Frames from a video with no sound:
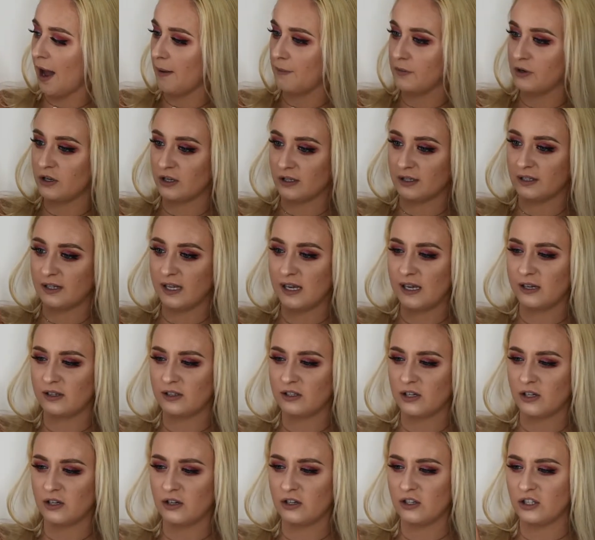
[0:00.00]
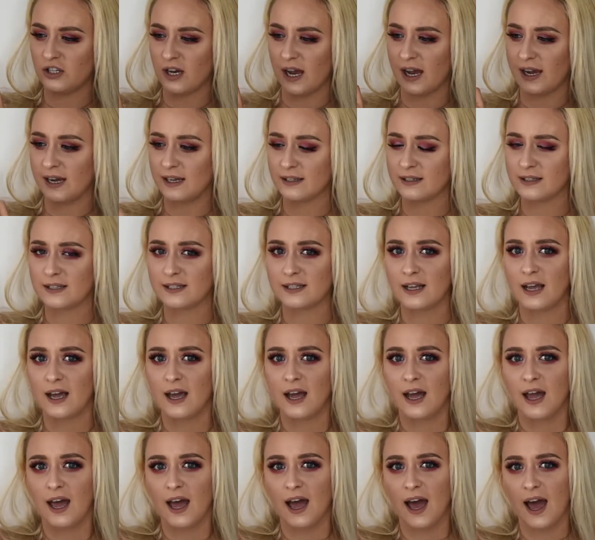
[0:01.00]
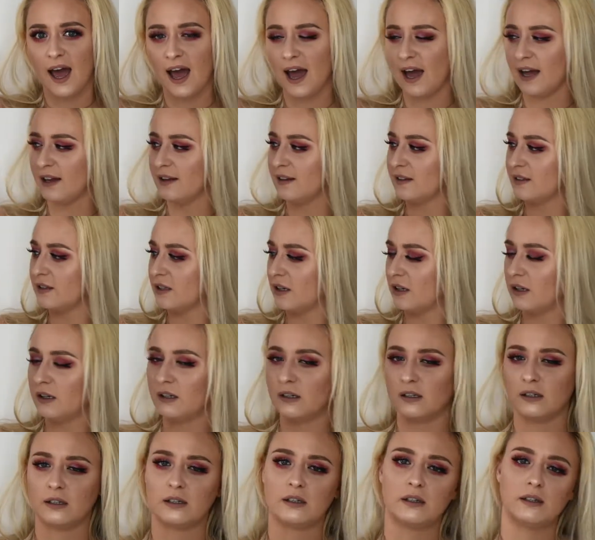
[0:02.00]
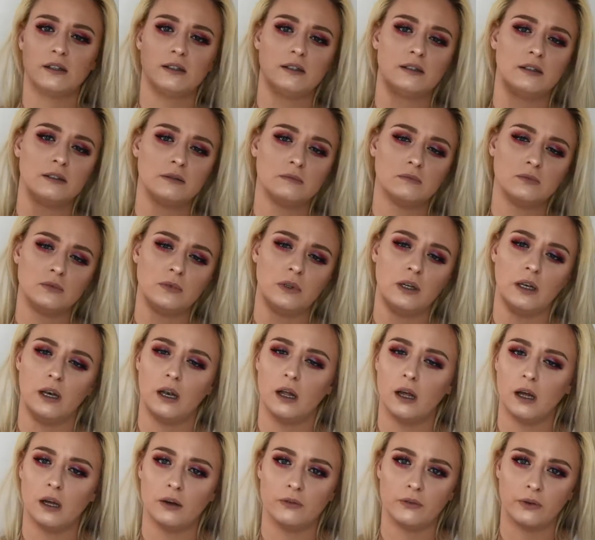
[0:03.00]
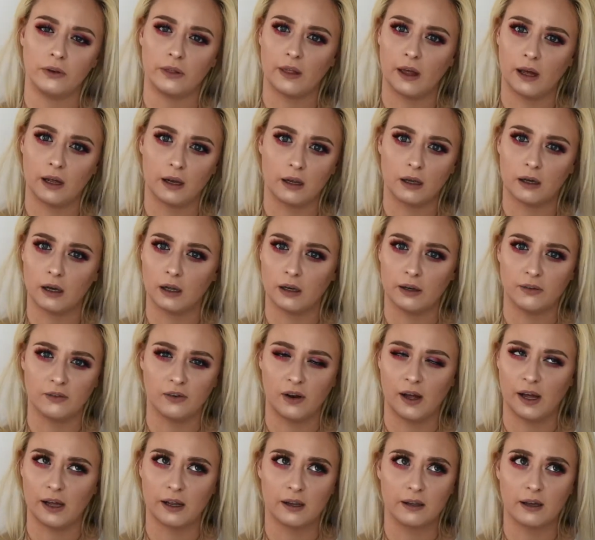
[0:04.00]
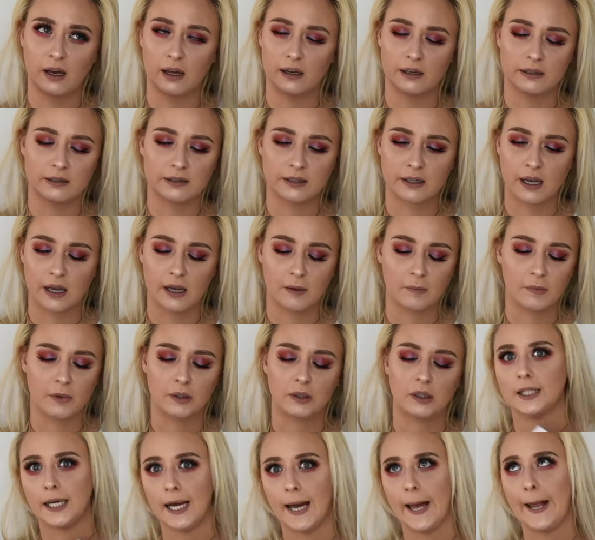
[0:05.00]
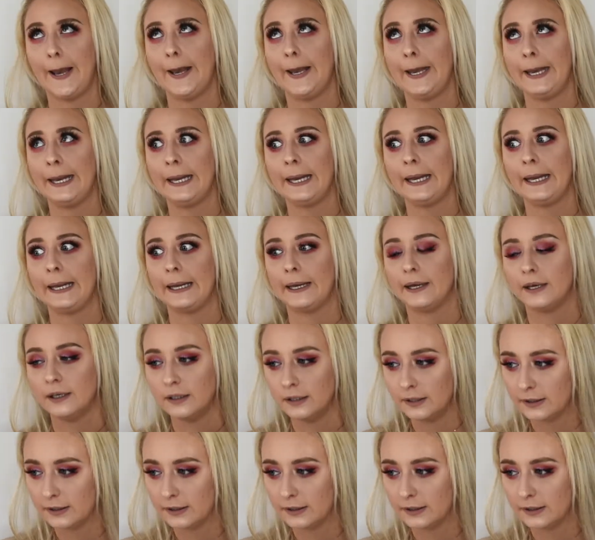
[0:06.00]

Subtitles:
just these 2 shades, and oh, I'm in love with that kind of like colour scheme. Honey!